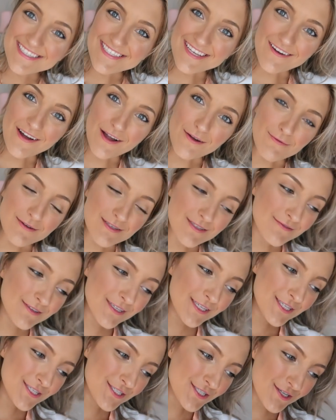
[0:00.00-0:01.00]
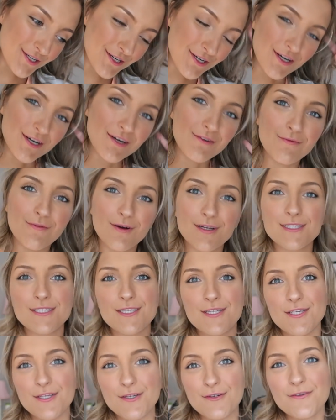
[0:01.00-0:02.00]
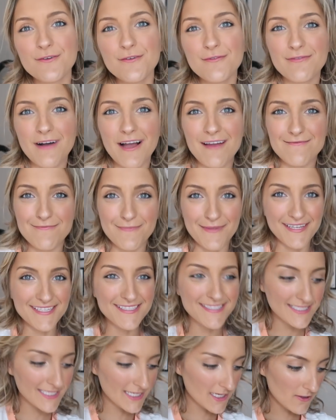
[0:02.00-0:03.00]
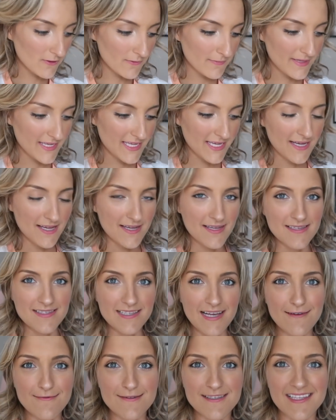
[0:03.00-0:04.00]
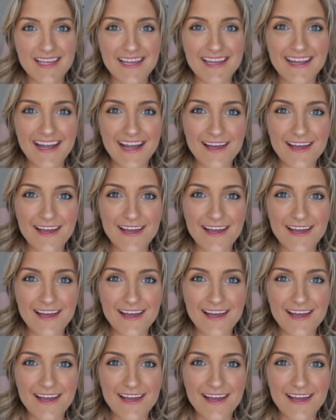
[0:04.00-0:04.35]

So I wasn't really sure what to do 5 minutes ago because I was like,